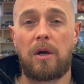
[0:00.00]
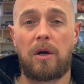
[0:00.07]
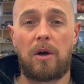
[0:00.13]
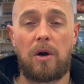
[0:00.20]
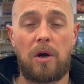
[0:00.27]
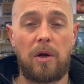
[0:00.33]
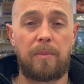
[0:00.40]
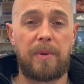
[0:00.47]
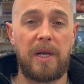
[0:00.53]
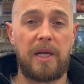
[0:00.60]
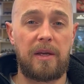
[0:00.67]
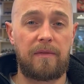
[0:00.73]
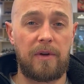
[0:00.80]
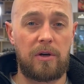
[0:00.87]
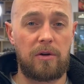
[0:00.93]
I
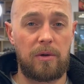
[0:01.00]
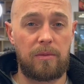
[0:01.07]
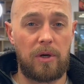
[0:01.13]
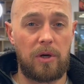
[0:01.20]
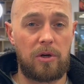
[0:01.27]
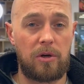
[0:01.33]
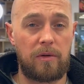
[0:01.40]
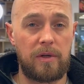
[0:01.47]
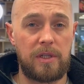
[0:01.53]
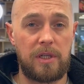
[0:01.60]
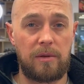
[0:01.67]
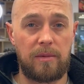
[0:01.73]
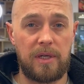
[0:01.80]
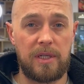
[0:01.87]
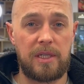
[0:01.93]
believe in
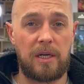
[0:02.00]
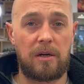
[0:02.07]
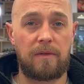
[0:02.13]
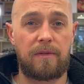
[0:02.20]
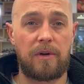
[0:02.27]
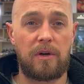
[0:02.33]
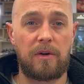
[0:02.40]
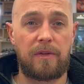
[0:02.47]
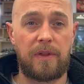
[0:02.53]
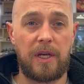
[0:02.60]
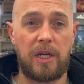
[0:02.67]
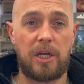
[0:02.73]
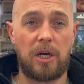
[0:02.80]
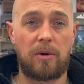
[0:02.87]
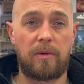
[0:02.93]
cryptocurrency myself, and I
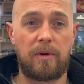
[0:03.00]
think going